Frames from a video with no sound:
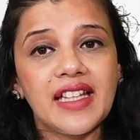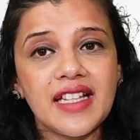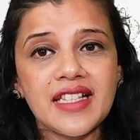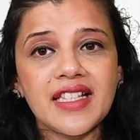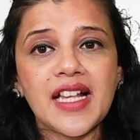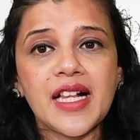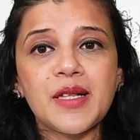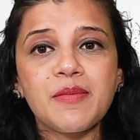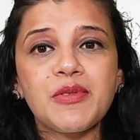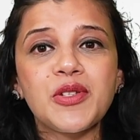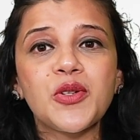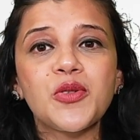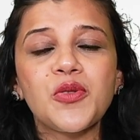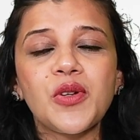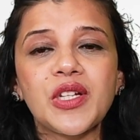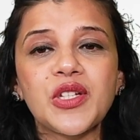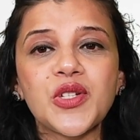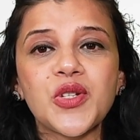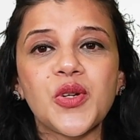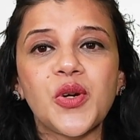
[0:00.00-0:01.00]
This helps you
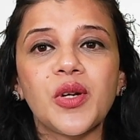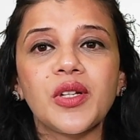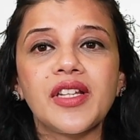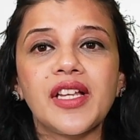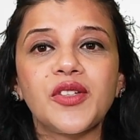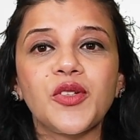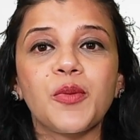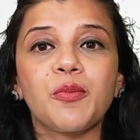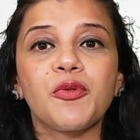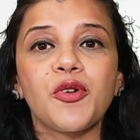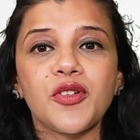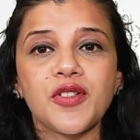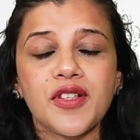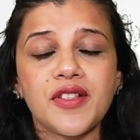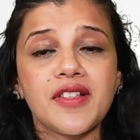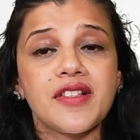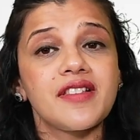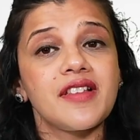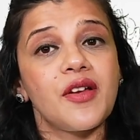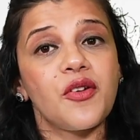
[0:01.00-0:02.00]
to ensure that your
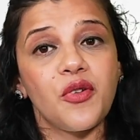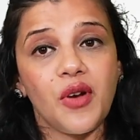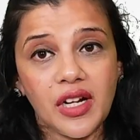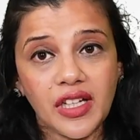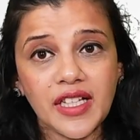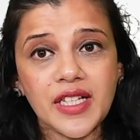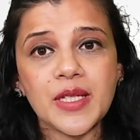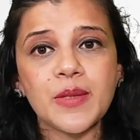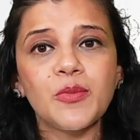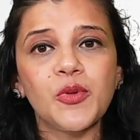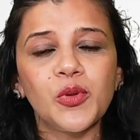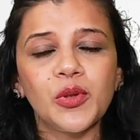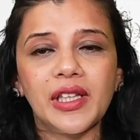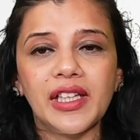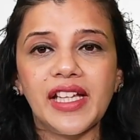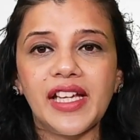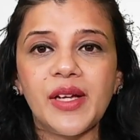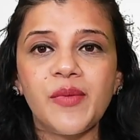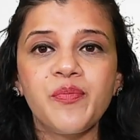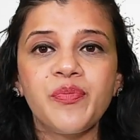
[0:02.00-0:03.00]
processes are running
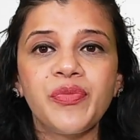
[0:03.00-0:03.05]
smoothly